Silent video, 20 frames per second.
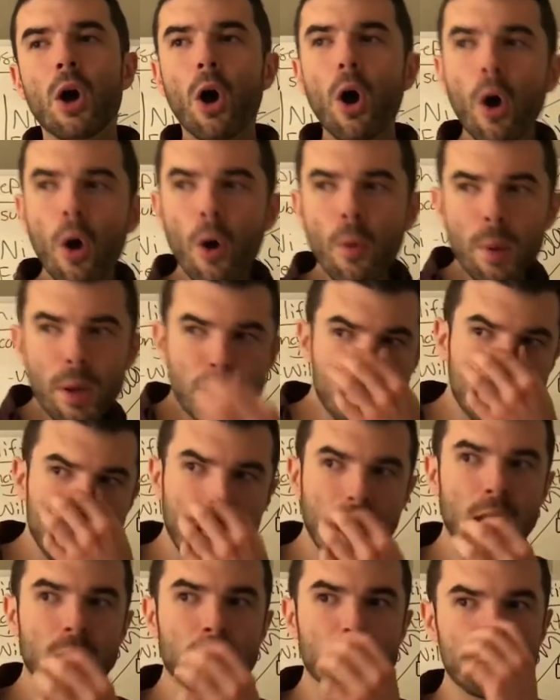Oh, but you
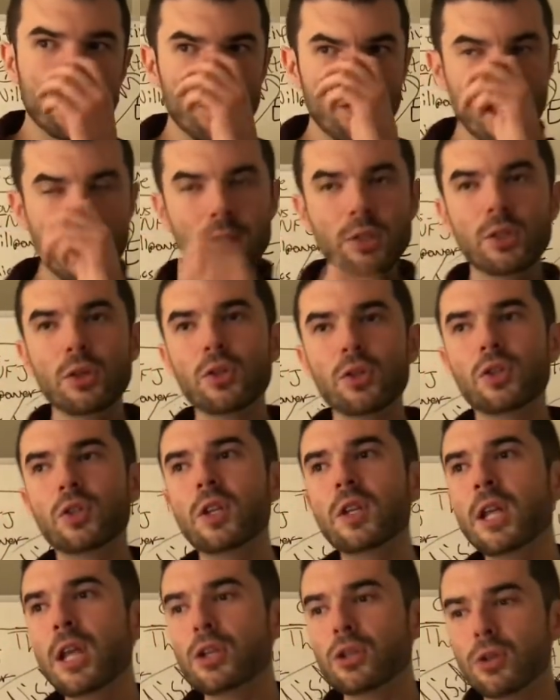can't do that to your
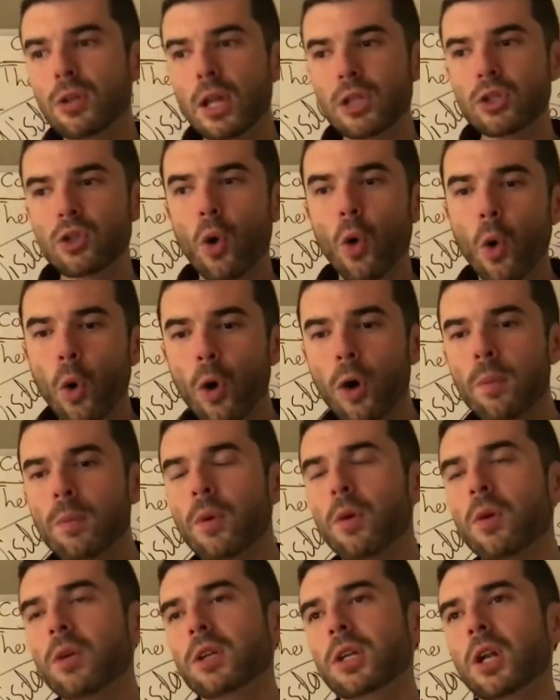sin nature. That's
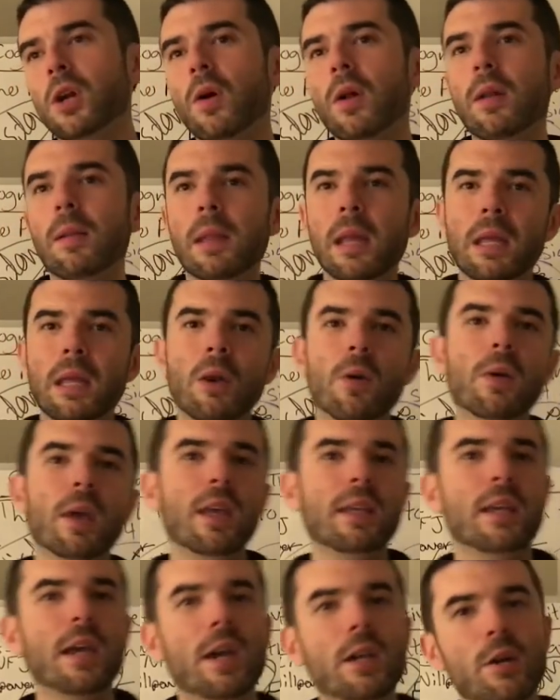horrible. You know, and I'm like,
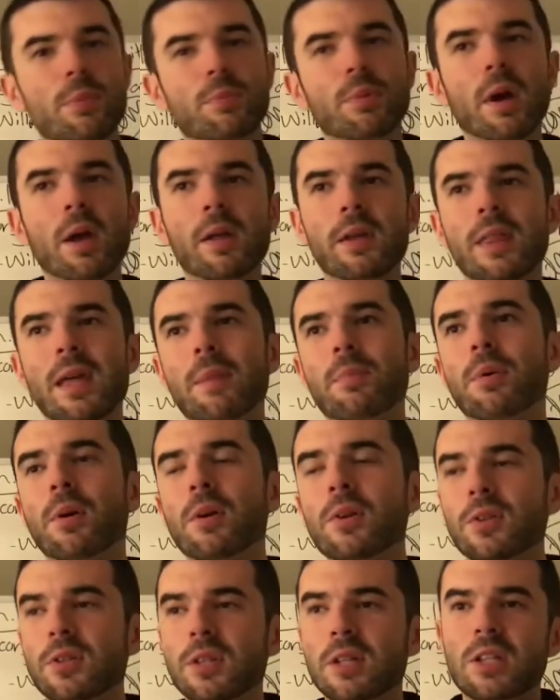okay, yeah, you're probably that
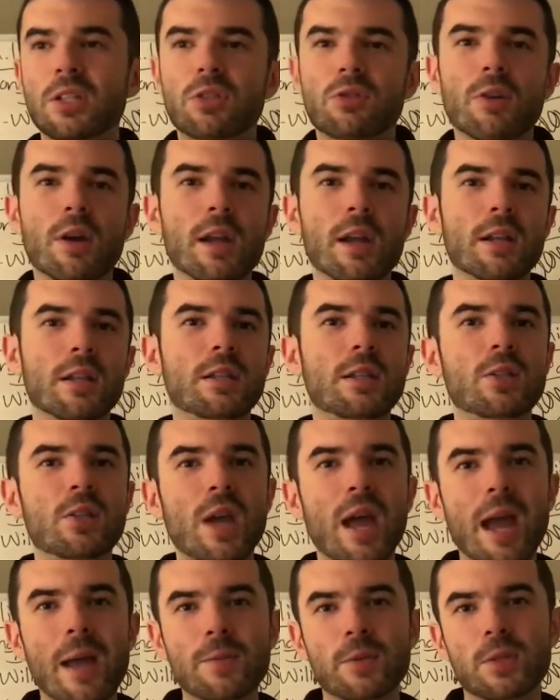person that's trying to
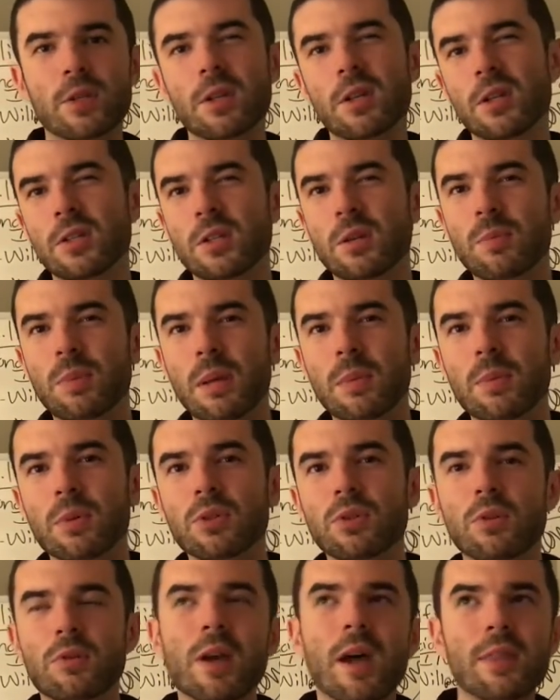teach abstinence to people
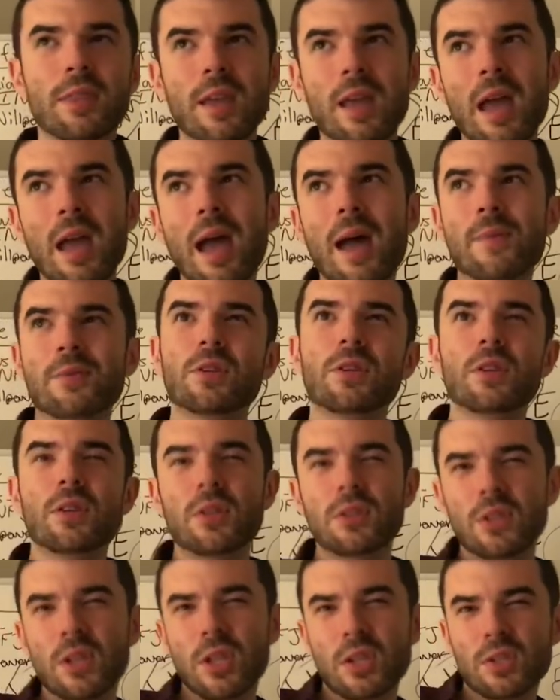too. Not that
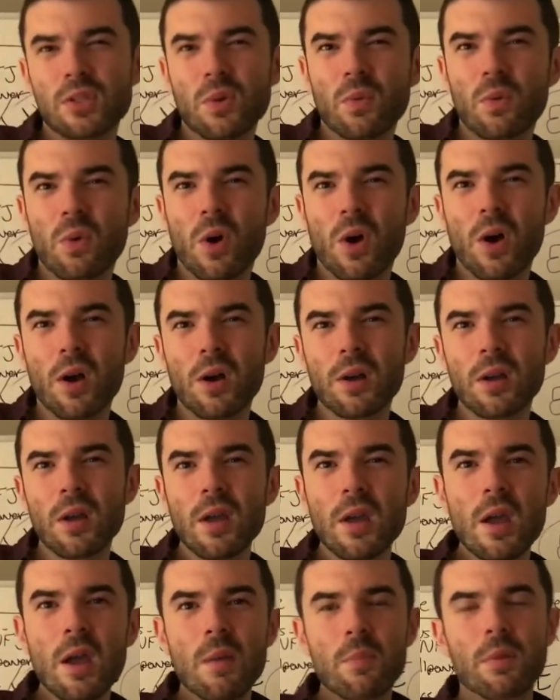abstinence isn't wrong,
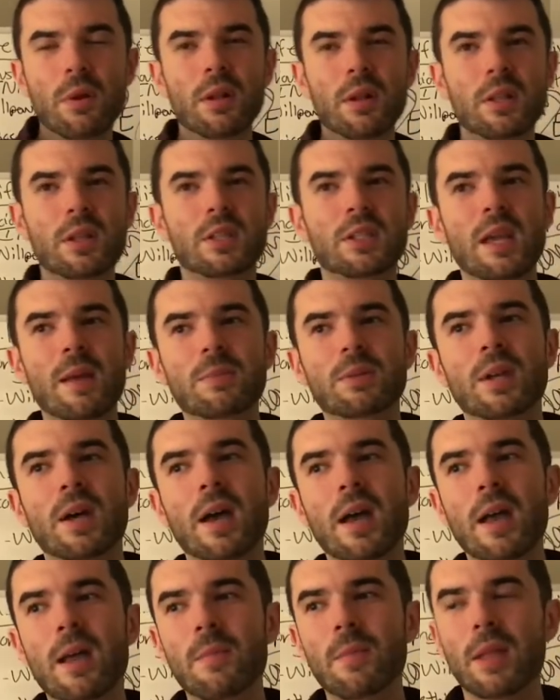but at the same
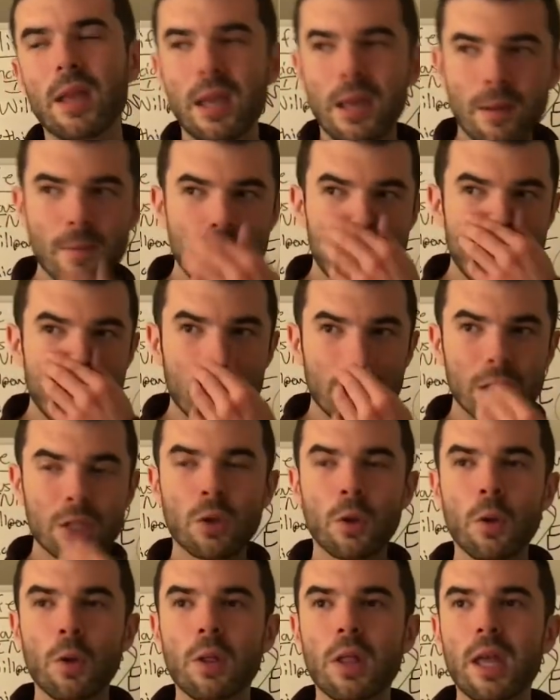time, like,
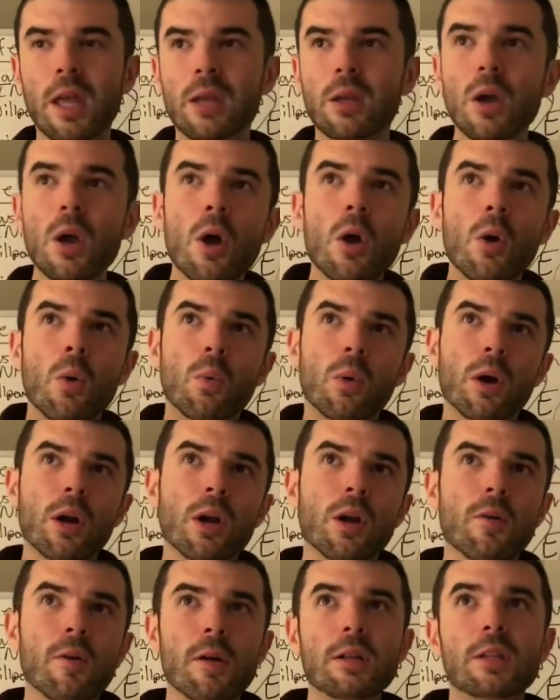this whole like we're
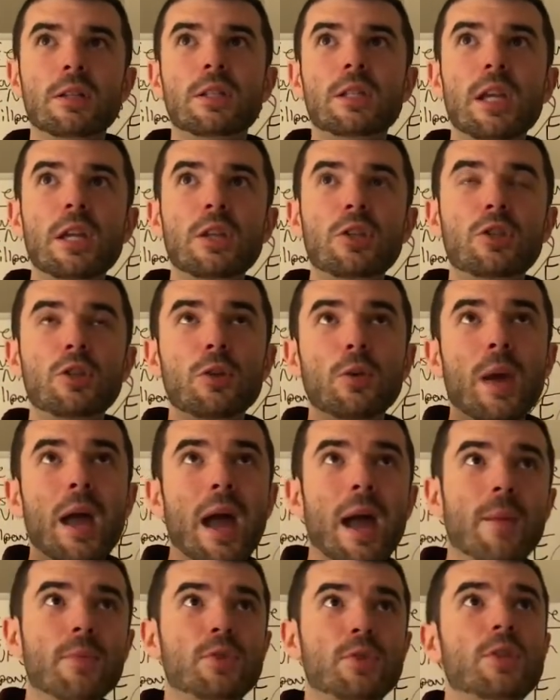going to teach you
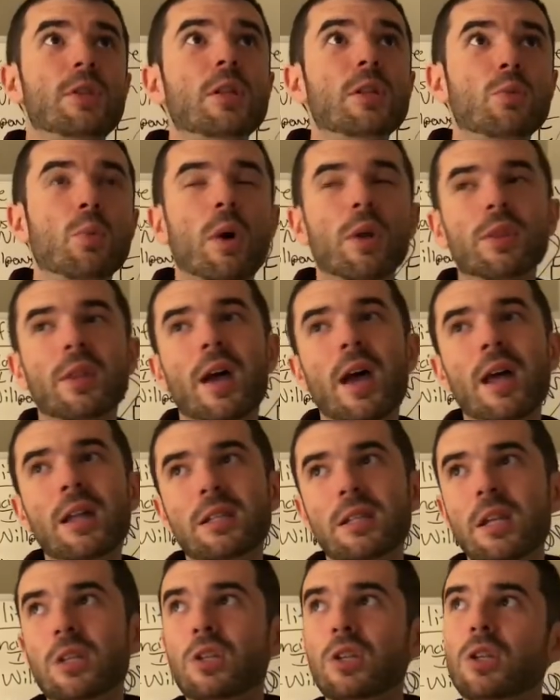abstinence while
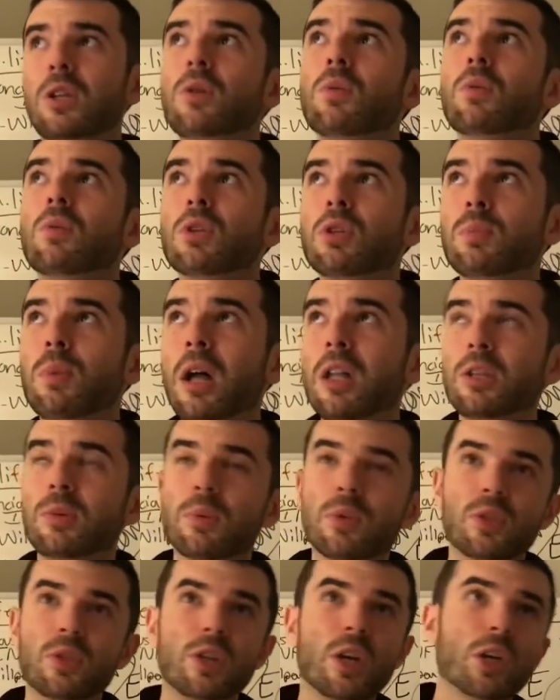not teaching you
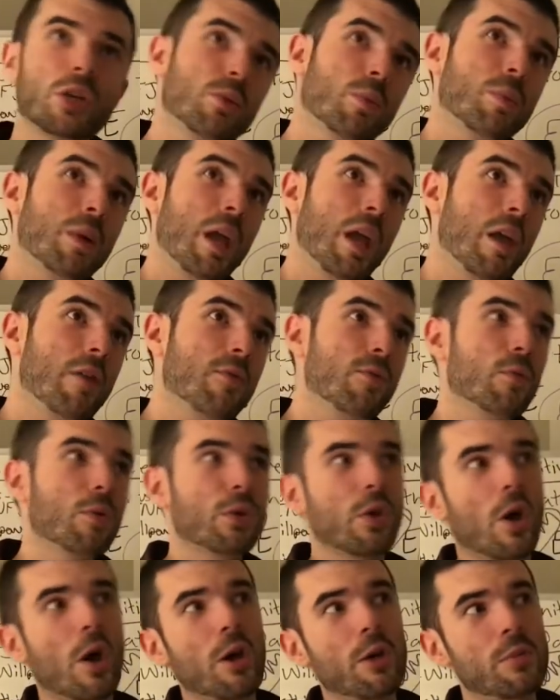responsible sexual behavior
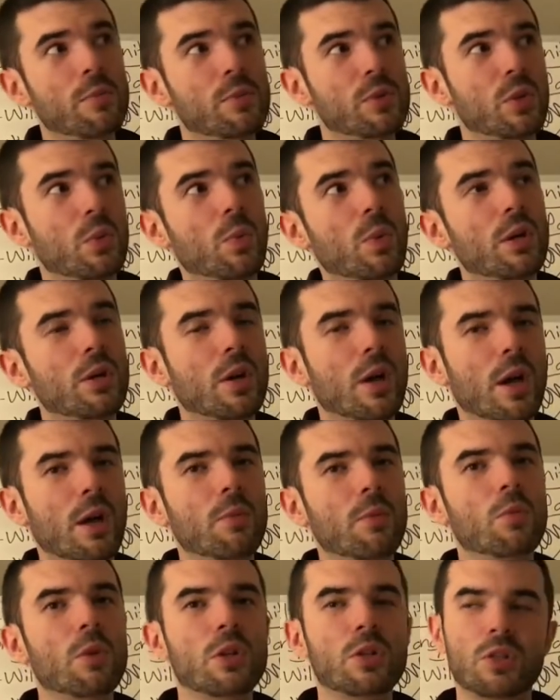with condoms and
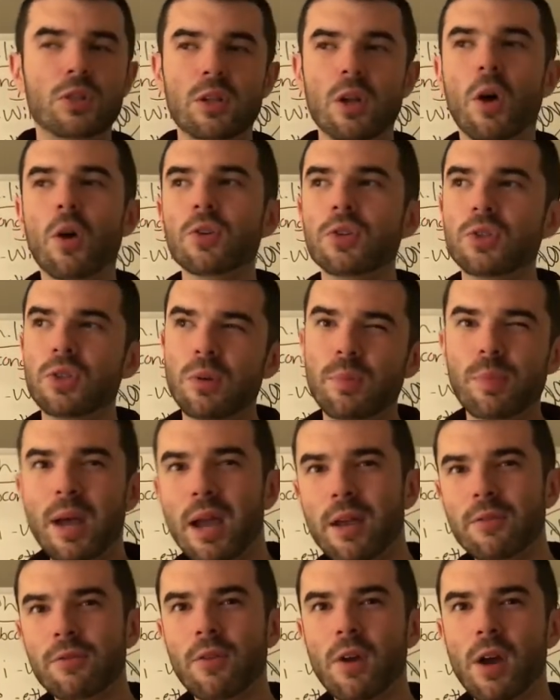whatnot, which also
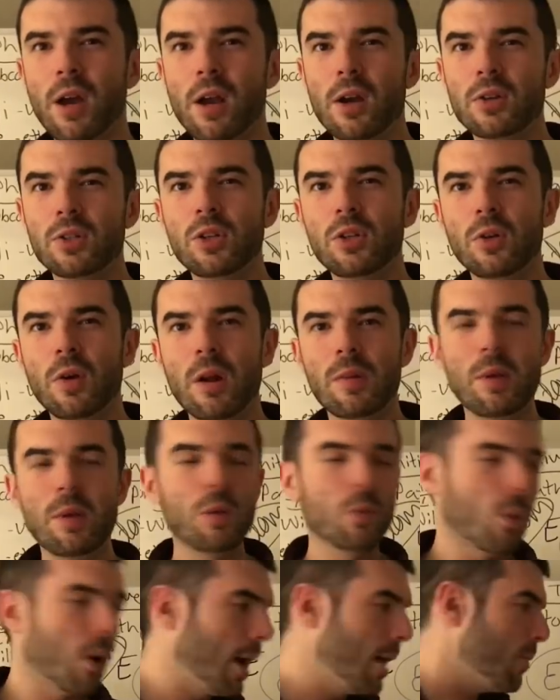backfires. You know what I
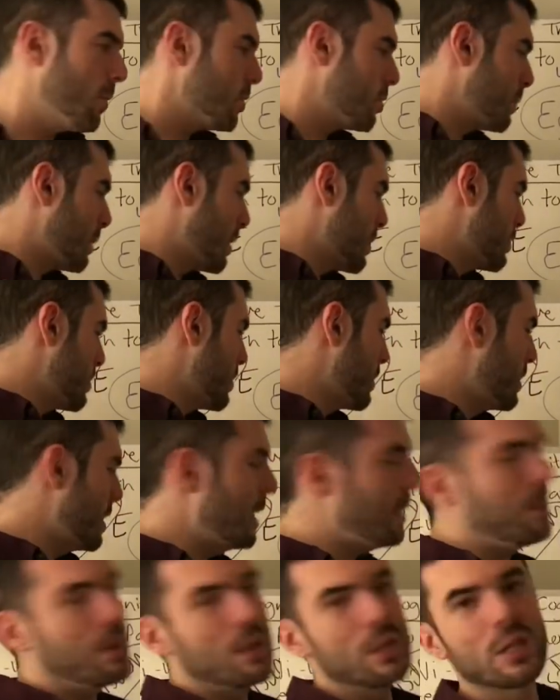mean? Why? Well, it's because the
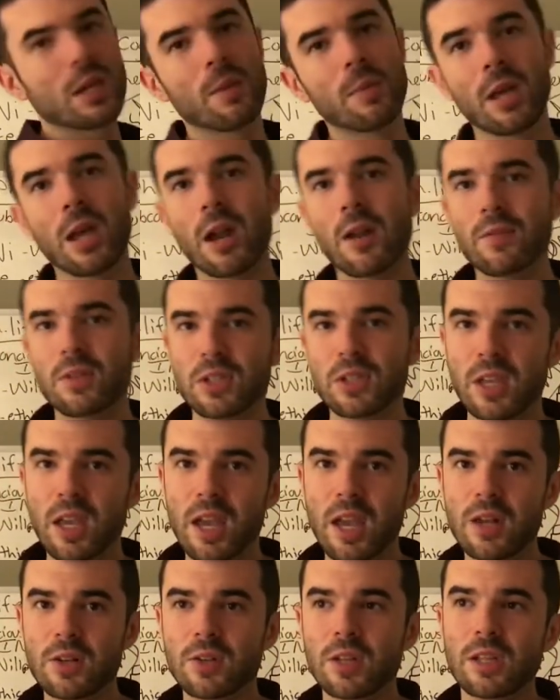demon is coming out of its
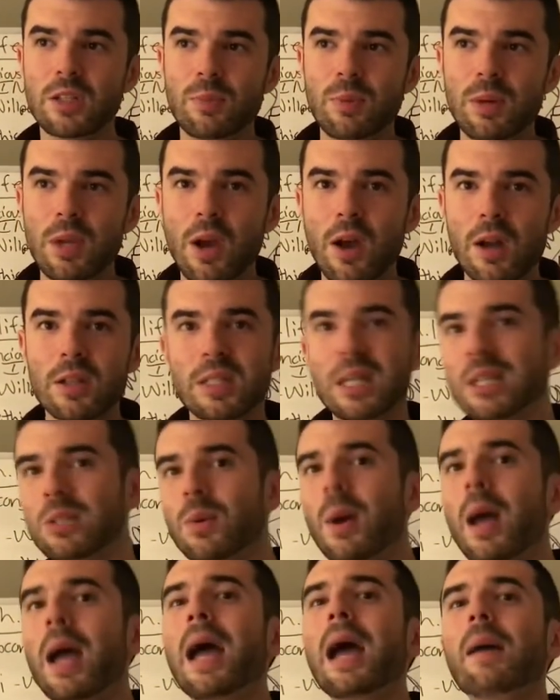cage. Let's be honest,
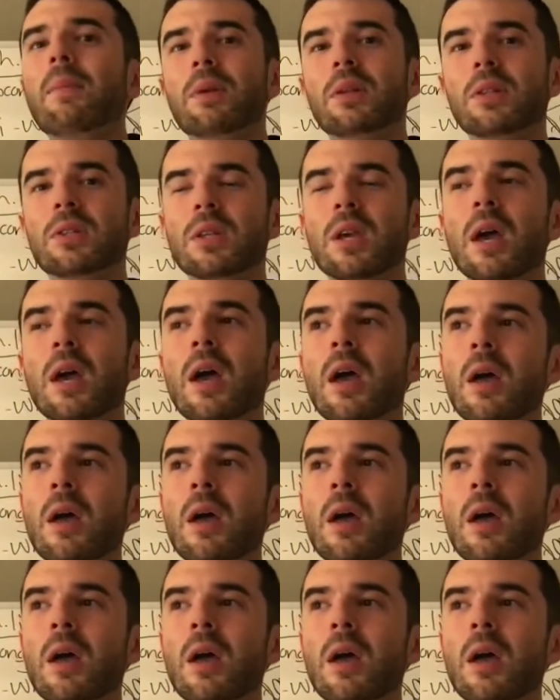that's what happens.